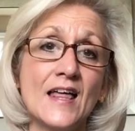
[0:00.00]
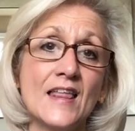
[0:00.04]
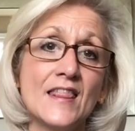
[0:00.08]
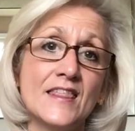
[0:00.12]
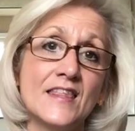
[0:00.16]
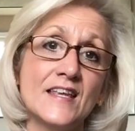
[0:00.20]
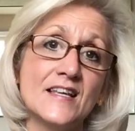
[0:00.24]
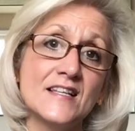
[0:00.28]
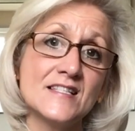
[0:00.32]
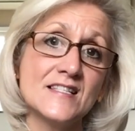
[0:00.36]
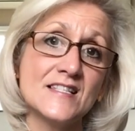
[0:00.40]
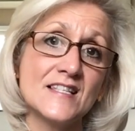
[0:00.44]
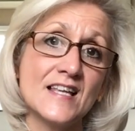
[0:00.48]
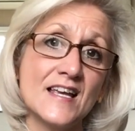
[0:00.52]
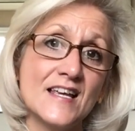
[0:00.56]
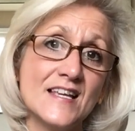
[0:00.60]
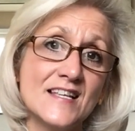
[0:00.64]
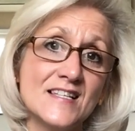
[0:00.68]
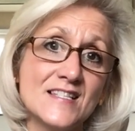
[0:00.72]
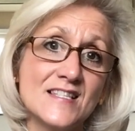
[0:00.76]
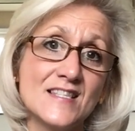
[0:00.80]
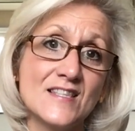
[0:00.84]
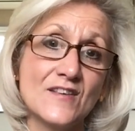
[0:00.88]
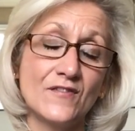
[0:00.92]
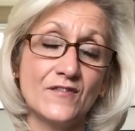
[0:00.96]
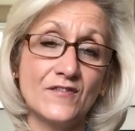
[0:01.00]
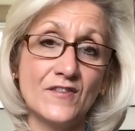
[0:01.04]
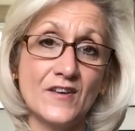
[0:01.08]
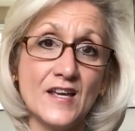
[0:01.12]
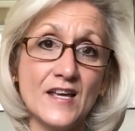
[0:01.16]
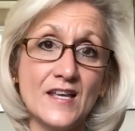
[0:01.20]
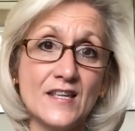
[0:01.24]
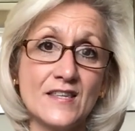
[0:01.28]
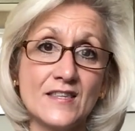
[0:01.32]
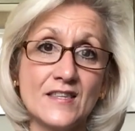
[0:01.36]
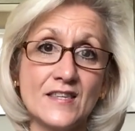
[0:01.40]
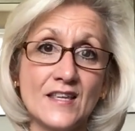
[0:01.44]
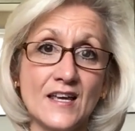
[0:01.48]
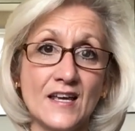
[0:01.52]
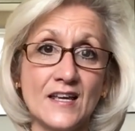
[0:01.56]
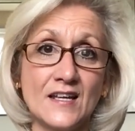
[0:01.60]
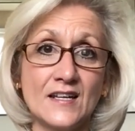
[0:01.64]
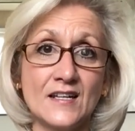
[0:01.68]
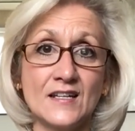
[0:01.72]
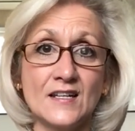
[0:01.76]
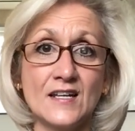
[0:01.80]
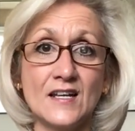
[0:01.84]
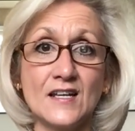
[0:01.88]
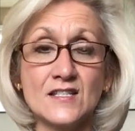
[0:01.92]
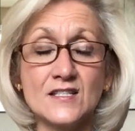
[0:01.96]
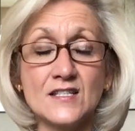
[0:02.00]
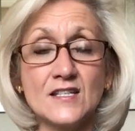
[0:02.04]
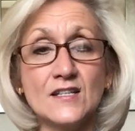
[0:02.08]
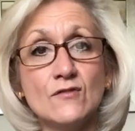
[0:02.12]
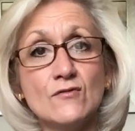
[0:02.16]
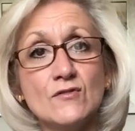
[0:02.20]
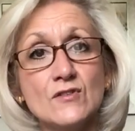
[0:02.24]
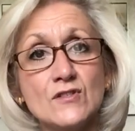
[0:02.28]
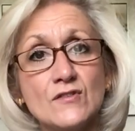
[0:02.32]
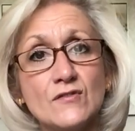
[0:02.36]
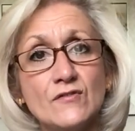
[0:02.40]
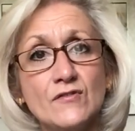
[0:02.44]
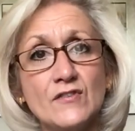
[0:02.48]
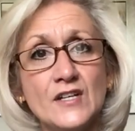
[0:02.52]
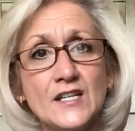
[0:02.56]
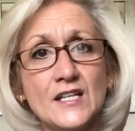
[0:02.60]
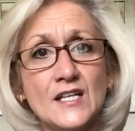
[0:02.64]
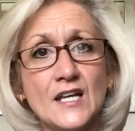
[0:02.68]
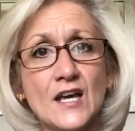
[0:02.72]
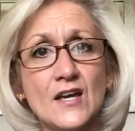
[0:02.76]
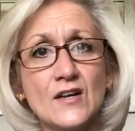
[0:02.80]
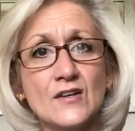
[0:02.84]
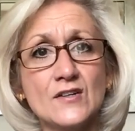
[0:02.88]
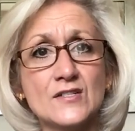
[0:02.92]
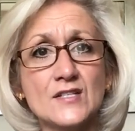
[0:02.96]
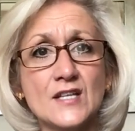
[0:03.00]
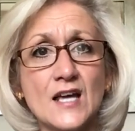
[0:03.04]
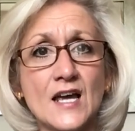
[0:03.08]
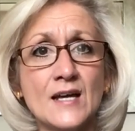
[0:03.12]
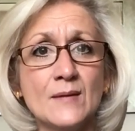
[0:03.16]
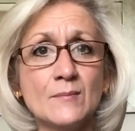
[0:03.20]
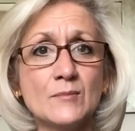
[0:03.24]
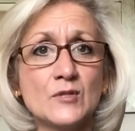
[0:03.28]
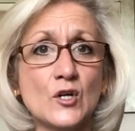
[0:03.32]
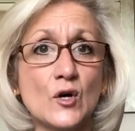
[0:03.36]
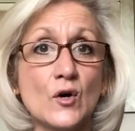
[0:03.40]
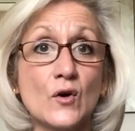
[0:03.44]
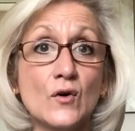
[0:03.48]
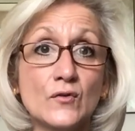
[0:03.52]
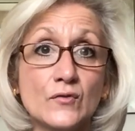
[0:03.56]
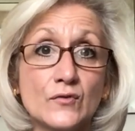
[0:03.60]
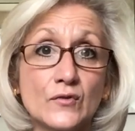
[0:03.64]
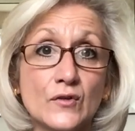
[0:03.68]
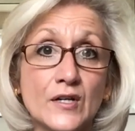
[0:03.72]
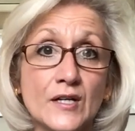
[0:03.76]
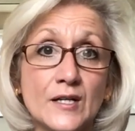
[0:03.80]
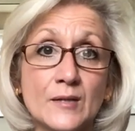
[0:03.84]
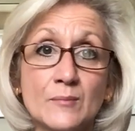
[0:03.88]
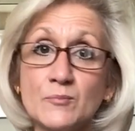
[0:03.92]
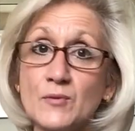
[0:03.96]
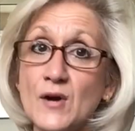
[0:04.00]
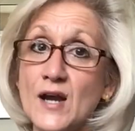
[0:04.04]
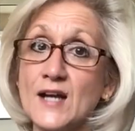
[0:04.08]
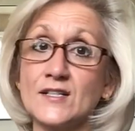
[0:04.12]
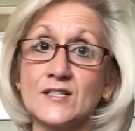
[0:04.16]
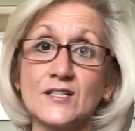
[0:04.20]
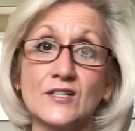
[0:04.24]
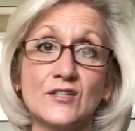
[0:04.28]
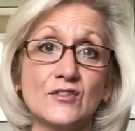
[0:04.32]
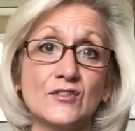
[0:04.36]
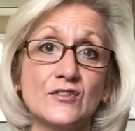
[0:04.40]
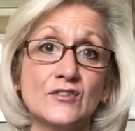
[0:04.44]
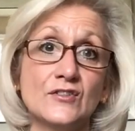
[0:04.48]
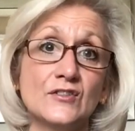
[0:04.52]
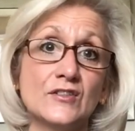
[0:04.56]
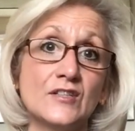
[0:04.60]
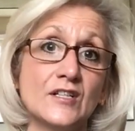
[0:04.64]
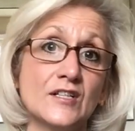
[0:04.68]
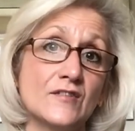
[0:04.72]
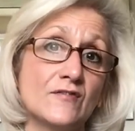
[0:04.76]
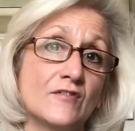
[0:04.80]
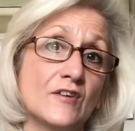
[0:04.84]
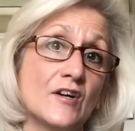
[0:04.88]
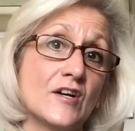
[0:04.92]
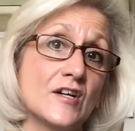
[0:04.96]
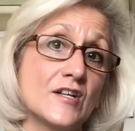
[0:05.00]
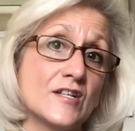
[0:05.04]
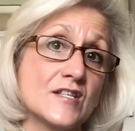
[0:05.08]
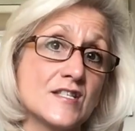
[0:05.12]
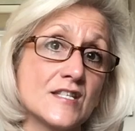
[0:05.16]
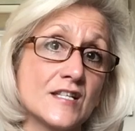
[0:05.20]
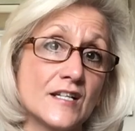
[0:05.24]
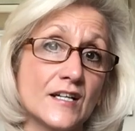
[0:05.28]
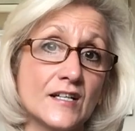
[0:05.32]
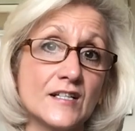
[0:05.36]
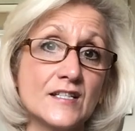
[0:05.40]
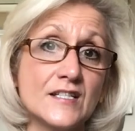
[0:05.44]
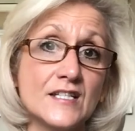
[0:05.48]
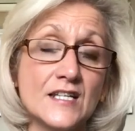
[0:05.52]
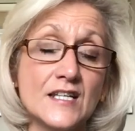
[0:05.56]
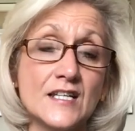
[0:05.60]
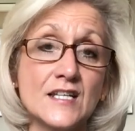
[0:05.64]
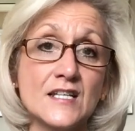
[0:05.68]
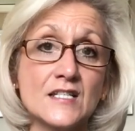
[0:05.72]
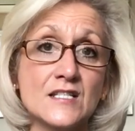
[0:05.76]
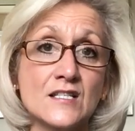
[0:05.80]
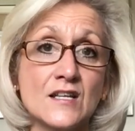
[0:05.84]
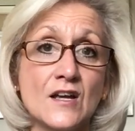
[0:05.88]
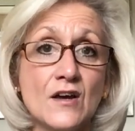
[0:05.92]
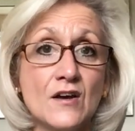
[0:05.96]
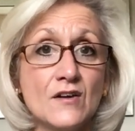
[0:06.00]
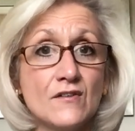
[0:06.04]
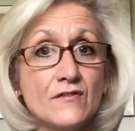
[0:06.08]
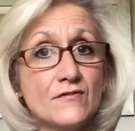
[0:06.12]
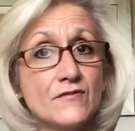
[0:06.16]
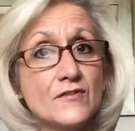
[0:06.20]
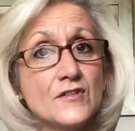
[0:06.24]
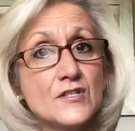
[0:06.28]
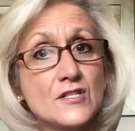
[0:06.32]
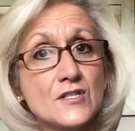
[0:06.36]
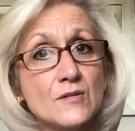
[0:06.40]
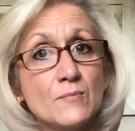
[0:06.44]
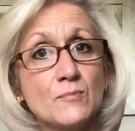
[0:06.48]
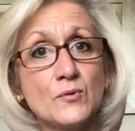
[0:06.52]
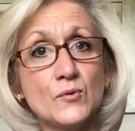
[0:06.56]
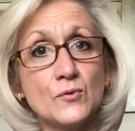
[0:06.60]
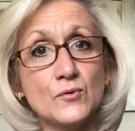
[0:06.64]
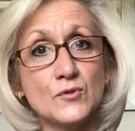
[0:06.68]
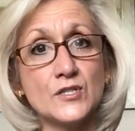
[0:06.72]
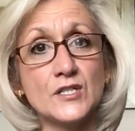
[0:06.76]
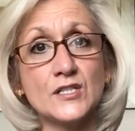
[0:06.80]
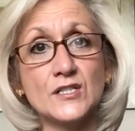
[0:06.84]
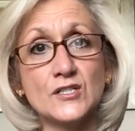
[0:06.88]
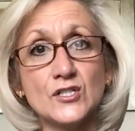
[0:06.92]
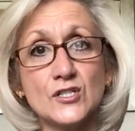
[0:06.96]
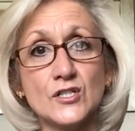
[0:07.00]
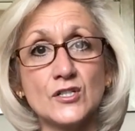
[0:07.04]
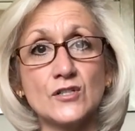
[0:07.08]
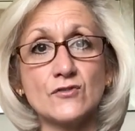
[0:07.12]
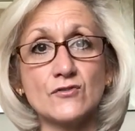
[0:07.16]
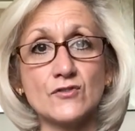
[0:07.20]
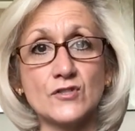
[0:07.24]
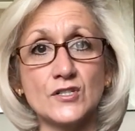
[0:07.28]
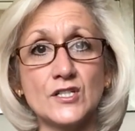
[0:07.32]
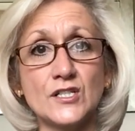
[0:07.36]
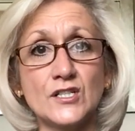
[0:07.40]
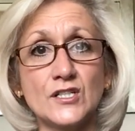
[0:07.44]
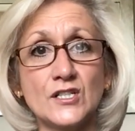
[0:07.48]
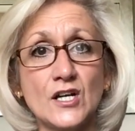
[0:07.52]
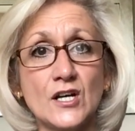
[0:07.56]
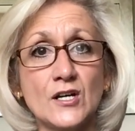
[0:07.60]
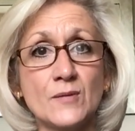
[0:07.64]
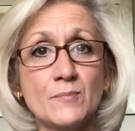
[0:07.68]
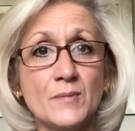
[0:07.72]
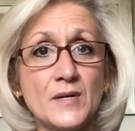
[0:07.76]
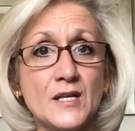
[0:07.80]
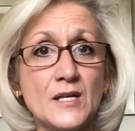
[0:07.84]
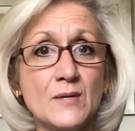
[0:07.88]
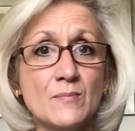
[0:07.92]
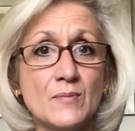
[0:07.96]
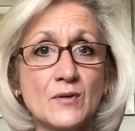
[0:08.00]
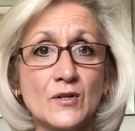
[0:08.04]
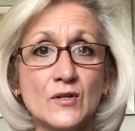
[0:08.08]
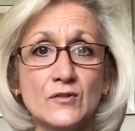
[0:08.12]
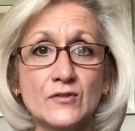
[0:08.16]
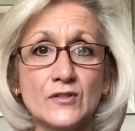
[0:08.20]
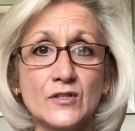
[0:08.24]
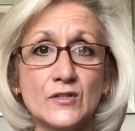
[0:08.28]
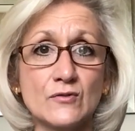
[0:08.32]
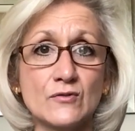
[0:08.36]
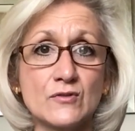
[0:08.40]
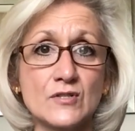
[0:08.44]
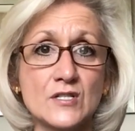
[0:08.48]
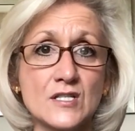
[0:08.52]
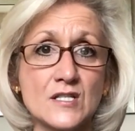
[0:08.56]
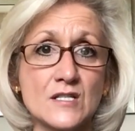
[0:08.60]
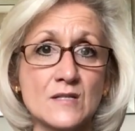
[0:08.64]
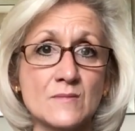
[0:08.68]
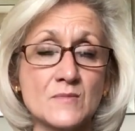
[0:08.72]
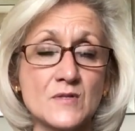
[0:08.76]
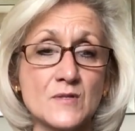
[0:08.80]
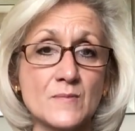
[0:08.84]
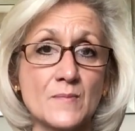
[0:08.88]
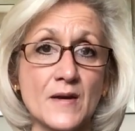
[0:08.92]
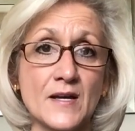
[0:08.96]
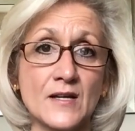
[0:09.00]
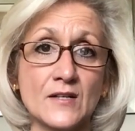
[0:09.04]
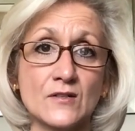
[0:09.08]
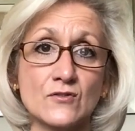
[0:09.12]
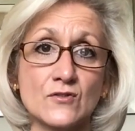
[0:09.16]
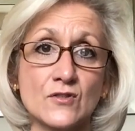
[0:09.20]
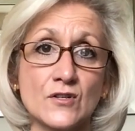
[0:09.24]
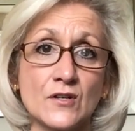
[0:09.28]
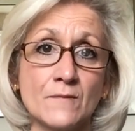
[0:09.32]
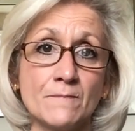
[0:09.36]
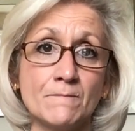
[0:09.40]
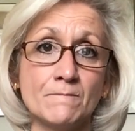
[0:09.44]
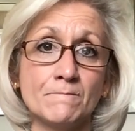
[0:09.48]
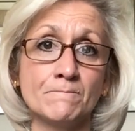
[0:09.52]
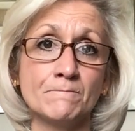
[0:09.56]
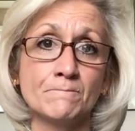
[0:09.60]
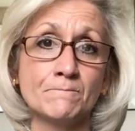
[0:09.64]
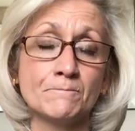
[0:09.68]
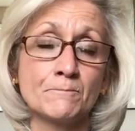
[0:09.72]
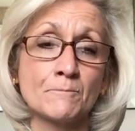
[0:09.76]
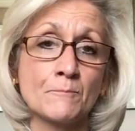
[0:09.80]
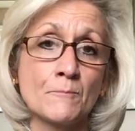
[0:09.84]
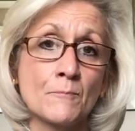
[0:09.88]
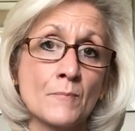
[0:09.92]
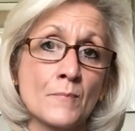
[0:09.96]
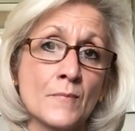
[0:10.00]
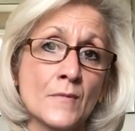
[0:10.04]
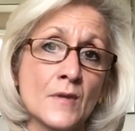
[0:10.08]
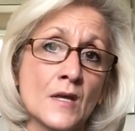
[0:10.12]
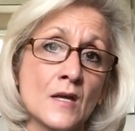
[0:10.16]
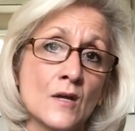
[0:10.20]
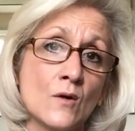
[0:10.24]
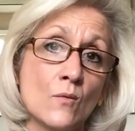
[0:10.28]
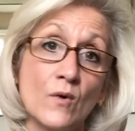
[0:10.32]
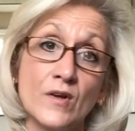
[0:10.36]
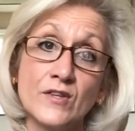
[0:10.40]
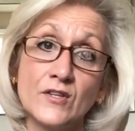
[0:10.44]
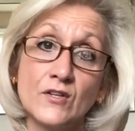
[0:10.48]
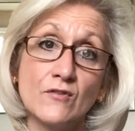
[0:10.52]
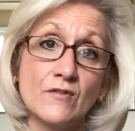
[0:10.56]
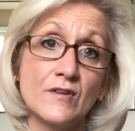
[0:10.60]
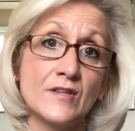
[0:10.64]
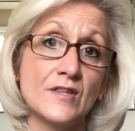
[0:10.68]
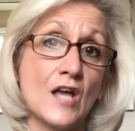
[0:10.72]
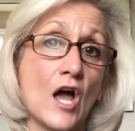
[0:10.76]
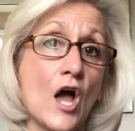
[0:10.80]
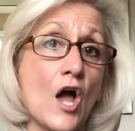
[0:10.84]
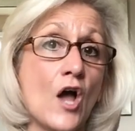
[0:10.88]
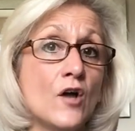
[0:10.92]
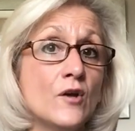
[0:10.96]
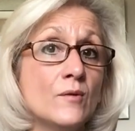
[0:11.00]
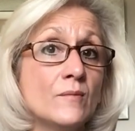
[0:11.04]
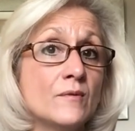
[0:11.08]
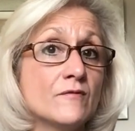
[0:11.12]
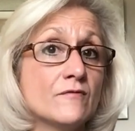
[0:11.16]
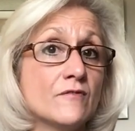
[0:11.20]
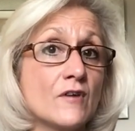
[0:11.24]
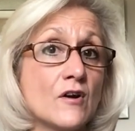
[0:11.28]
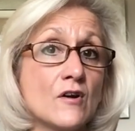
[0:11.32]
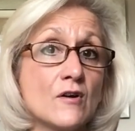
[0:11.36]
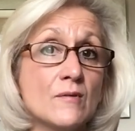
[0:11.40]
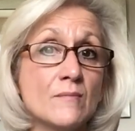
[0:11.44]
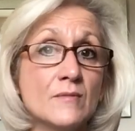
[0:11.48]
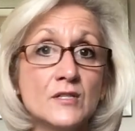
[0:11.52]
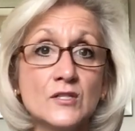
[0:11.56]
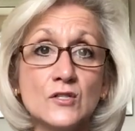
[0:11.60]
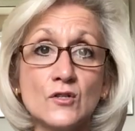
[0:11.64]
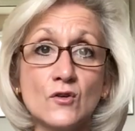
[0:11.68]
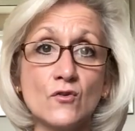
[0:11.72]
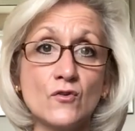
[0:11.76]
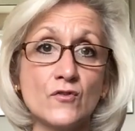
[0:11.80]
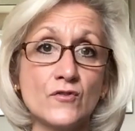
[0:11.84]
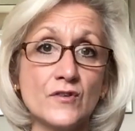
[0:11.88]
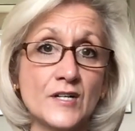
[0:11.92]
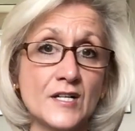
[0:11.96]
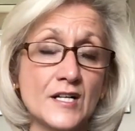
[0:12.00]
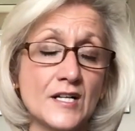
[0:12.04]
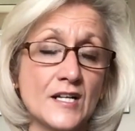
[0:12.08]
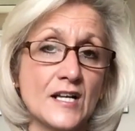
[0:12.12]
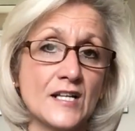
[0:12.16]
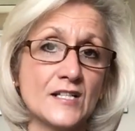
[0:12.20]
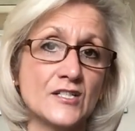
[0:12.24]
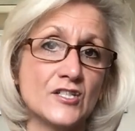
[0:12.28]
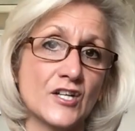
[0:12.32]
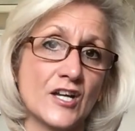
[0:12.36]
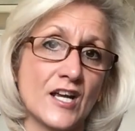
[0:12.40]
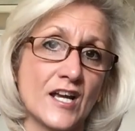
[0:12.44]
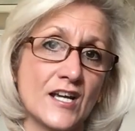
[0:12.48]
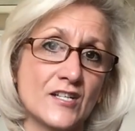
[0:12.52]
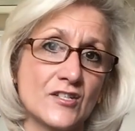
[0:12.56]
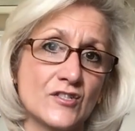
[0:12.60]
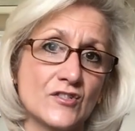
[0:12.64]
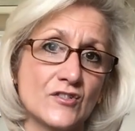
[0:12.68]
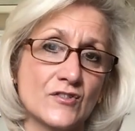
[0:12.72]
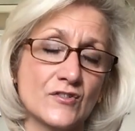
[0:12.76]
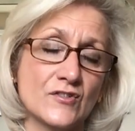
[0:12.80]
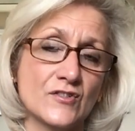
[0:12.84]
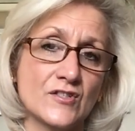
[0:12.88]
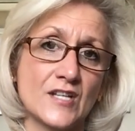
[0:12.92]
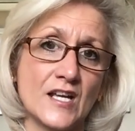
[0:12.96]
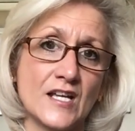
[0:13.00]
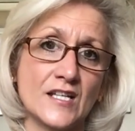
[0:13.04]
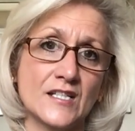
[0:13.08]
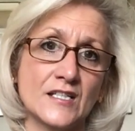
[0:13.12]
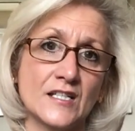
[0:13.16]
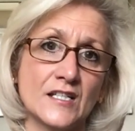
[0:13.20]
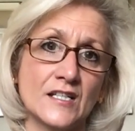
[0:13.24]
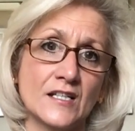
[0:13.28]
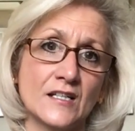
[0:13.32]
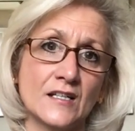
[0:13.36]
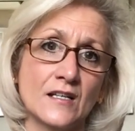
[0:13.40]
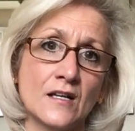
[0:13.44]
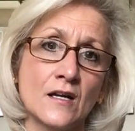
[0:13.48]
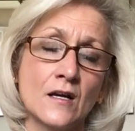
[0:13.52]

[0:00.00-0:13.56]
This is the fifth in a series of videos aimed at offering practical advice and ideas for supporting children and young people on the autism spectrum, whether you're in the home environment or in an educational setting.